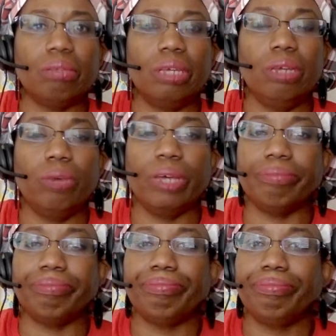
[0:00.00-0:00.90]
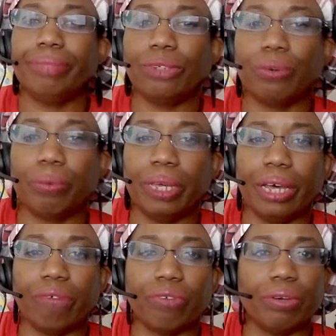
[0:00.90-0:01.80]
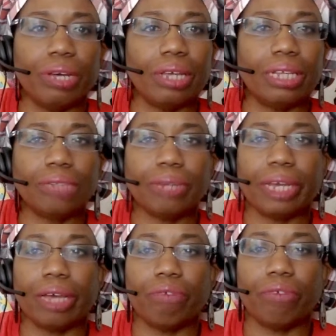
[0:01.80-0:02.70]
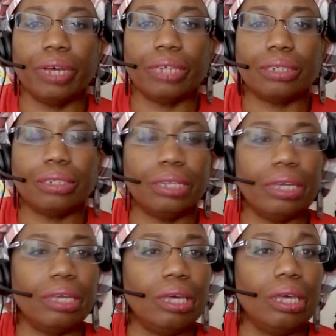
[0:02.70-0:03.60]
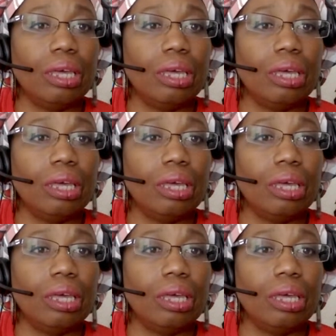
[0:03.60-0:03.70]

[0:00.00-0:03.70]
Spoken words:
anyway, that's what we got for you guys. That's what I got for you guys today.